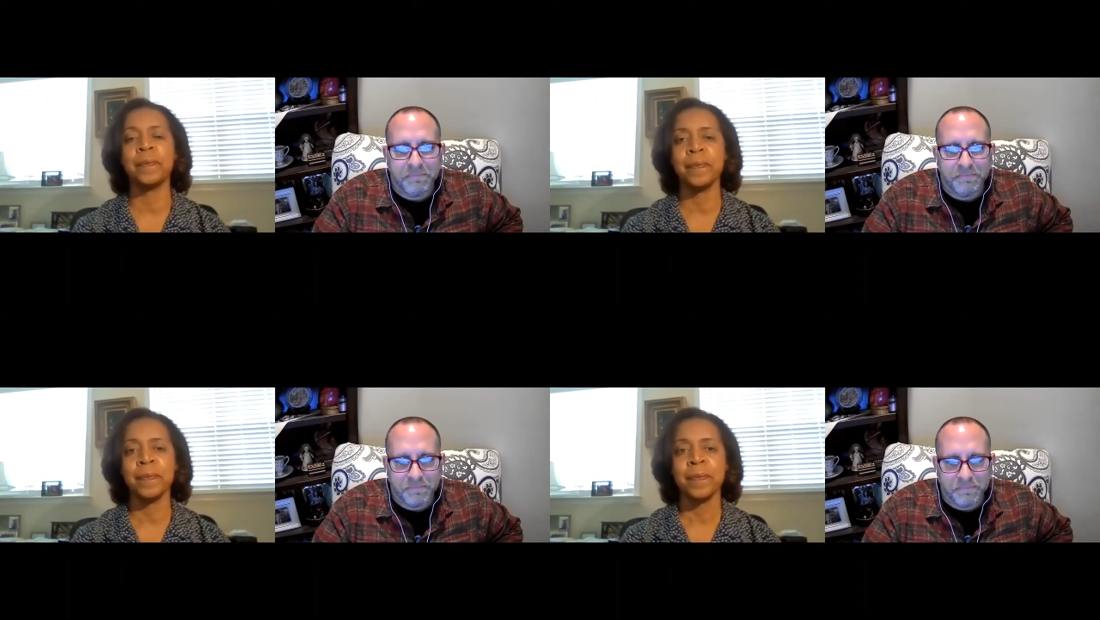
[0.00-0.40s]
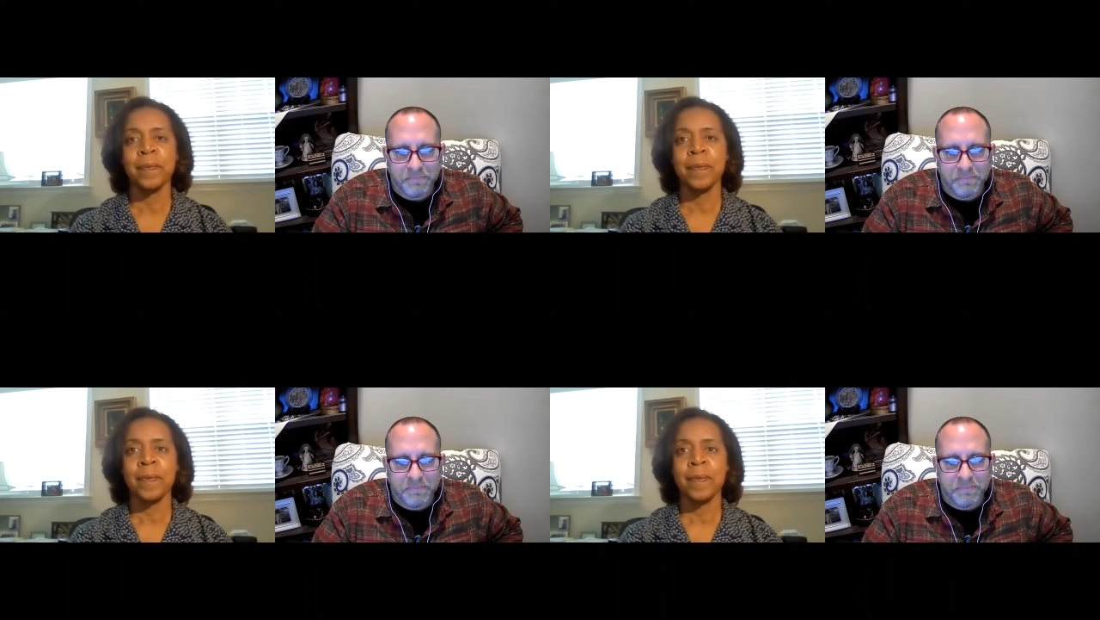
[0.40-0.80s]

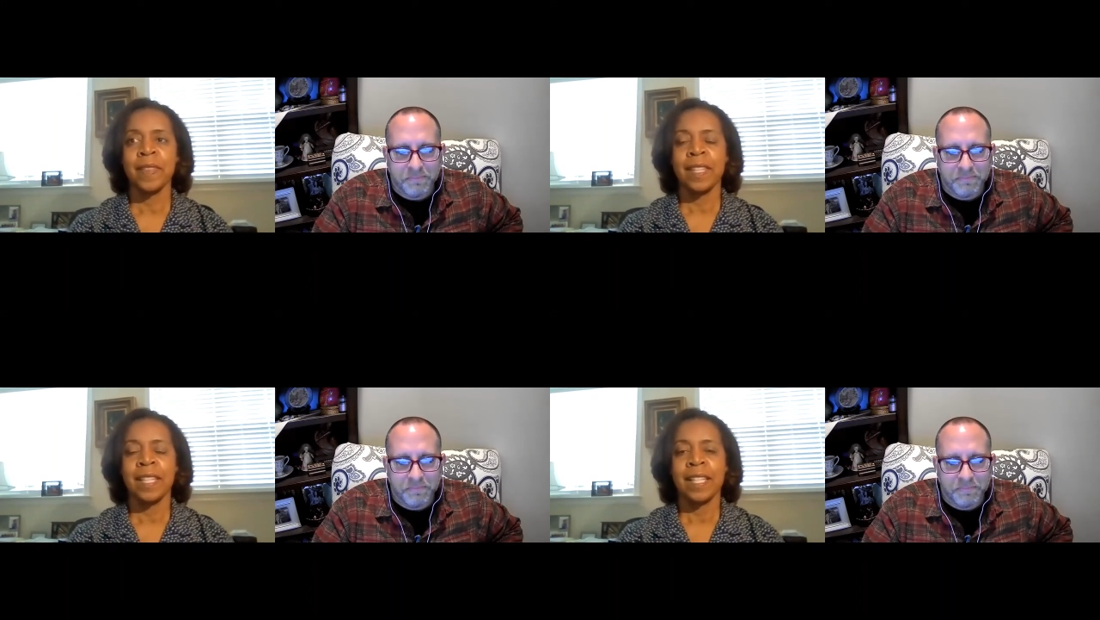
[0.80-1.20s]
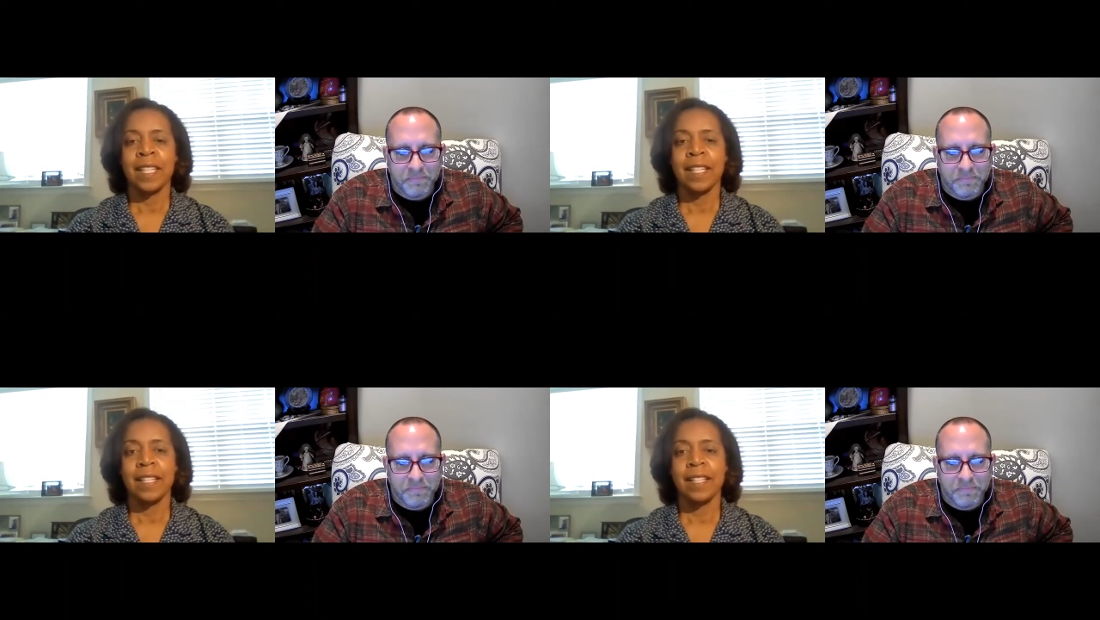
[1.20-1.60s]

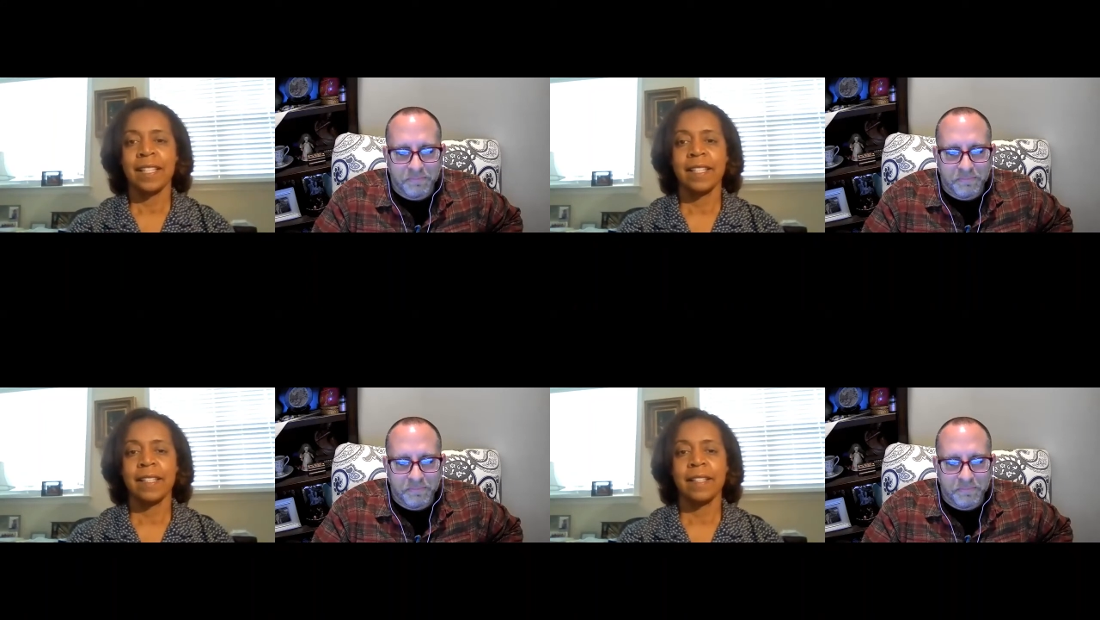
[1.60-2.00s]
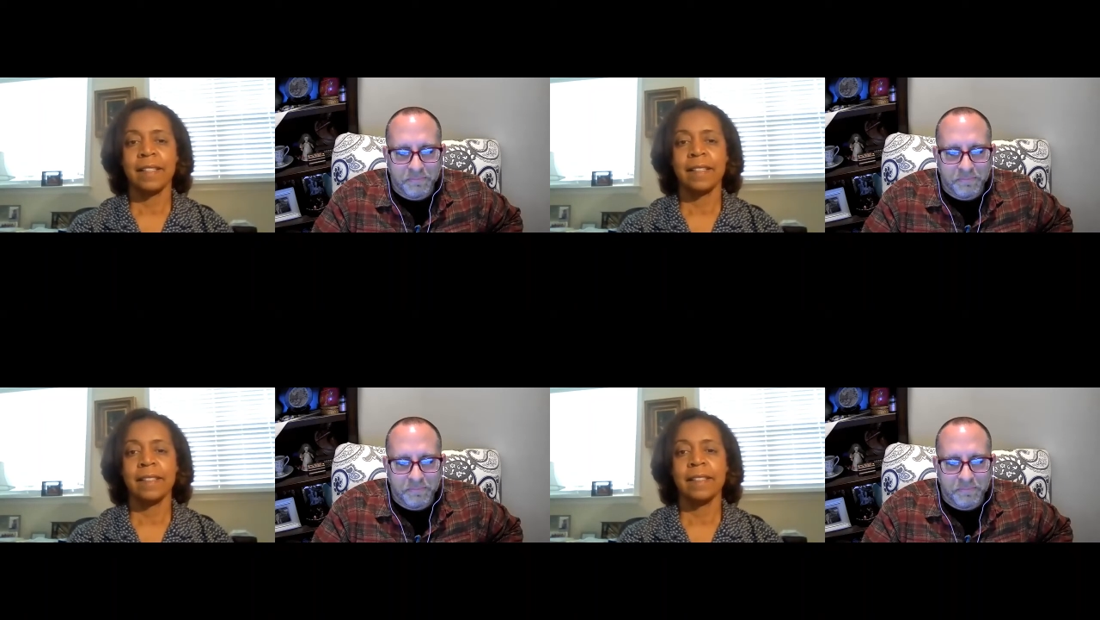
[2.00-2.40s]

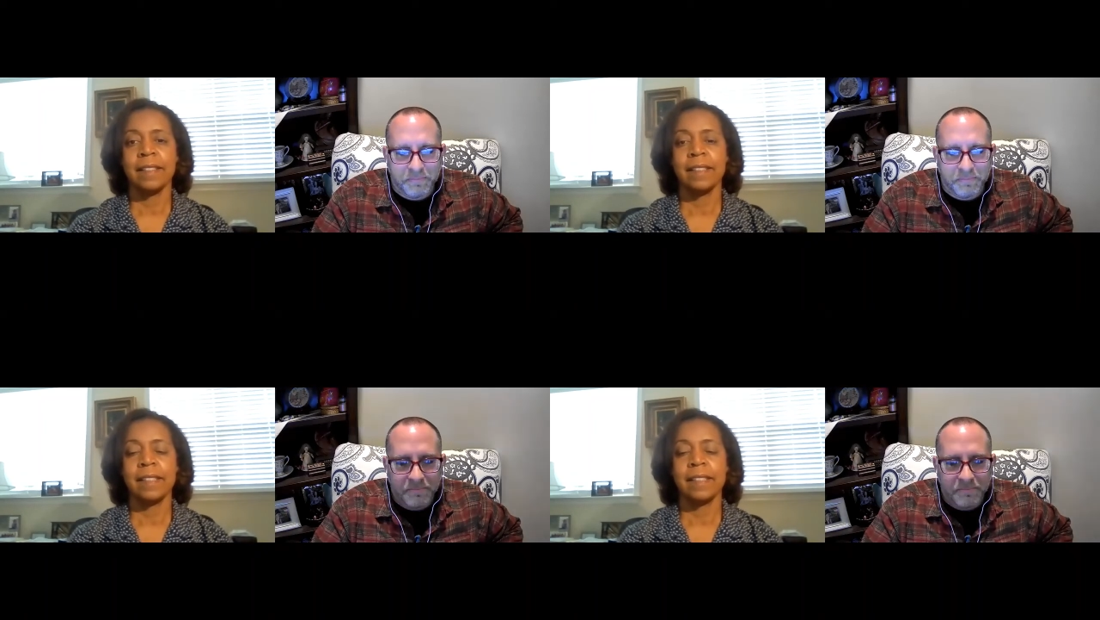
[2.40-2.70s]
Nobody speaks.